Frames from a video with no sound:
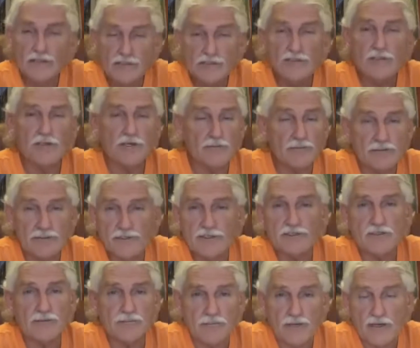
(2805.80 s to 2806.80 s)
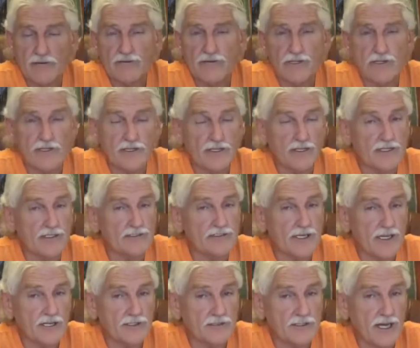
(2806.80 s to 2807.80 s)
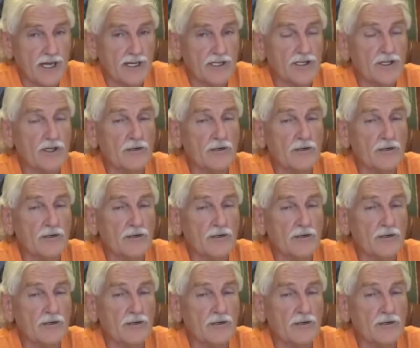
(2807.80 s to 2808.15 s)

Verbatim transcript: It's your lymph system, my friend, and it sounds like